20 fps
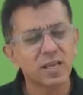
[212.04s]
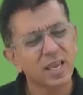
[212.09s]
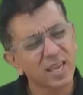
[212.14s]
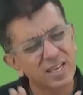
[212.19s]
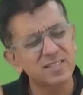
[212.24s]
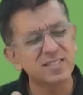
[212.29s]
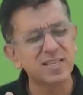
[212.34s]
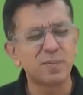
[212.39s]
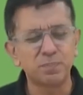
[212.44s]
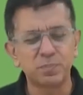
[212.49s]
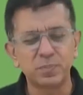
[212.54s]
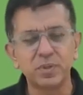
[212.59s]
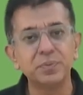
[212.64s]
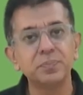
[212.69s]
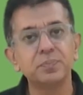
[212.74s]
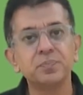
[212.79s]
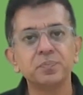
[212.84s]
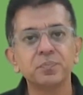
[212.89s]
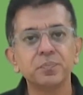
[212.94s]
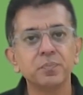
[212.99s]
example.
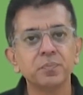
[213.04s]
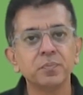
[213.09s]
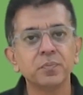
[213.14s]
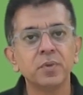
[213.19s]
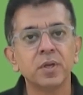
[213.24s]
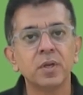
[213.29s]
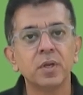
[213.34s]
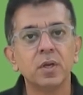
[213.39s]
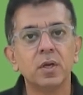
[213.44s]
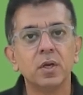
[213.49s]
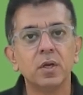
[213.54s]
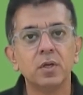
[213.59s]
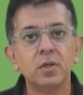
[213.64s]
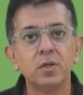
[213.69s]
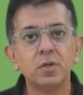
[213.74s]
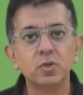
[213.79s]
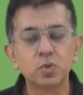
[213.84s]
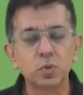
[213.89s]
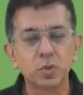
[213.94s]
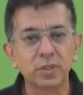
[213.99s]

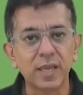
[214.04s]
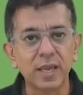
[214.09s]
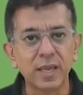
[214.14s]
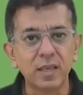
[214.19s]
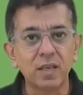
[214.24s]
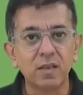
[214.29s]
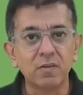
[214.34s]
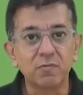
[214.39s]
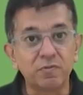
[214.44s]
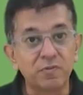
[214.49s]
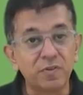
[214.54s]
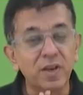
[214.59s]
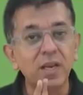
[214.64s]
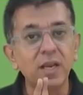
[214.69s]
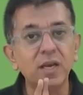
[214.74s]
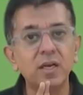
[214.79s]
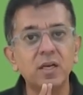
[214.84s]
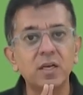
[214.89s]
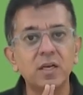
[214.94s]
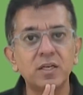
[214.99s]
So then, will
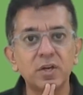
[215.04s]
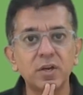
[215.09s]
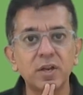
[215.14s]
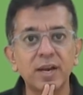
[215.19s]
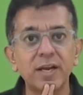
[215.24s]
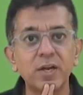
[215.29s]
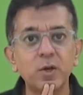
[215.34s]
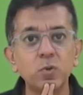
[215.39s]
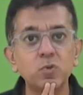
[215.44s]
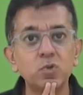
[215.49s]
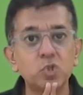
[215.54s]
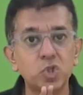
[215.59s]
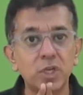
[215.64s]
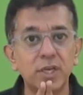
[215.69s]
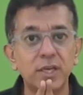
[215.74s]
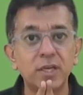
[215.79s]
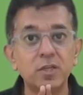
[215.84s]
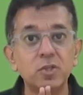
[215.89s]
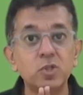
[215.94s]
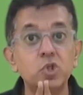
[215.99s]
it try to
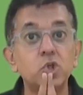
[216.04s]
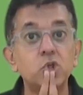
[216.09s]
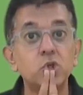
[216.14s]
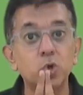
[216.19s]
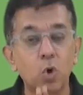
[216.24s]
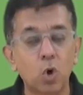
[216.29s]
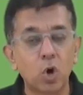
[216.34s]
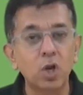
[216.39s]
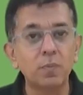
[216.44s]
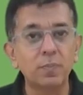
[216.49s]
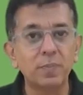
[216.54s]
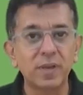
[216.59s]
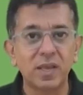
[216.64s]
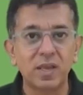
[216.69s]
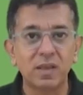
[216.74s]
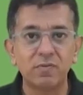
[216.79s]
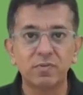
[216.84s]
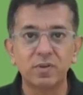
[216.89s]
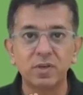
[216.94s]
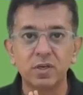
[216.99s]
change your
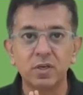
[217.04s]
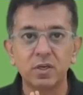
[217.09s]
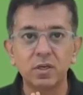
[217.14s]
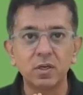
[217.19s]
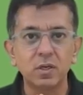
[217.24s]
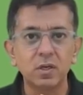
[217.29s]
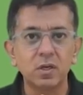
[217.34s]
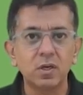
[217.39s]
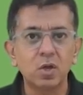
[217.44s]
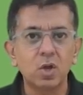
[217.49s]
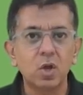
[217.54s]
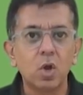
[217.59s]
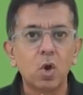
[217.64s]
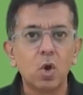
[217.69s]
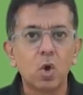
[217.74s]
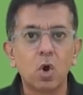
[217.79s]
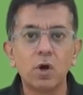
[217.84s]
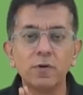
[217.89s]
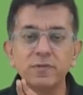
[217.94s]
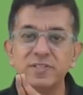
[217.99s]
behavior
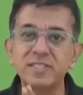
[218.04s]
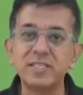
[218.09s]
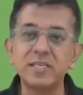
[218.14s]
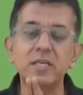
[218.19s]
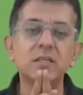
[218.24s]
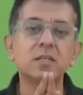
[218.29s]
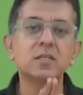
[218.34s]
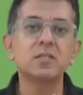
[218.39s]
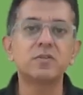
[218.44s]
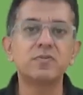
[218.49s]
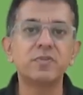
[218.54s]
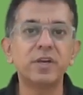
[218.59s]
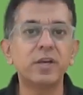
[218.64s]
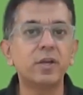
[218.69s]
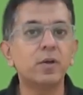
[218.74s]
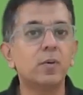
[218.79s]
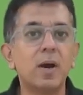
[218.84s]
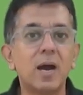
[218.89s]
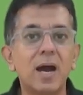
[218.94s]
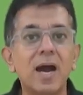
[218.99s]
of seeing this
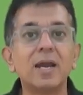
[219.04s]
video?